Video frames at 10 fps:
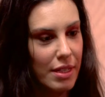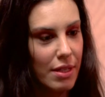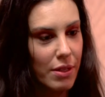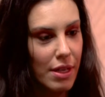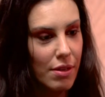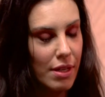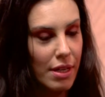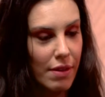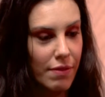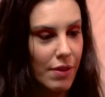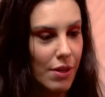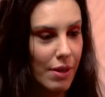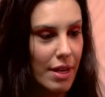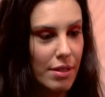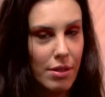it's clear that if, you know,
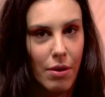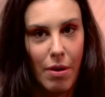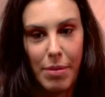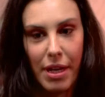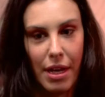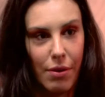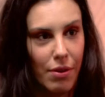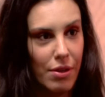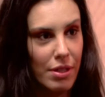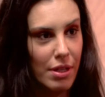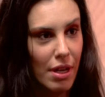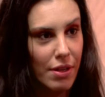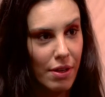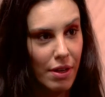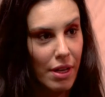cases go up again or there's
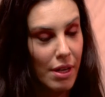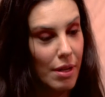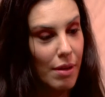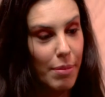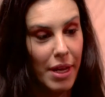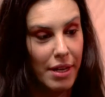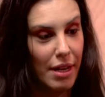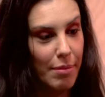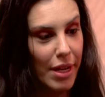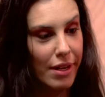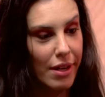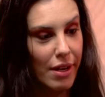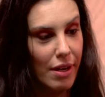another pandemic,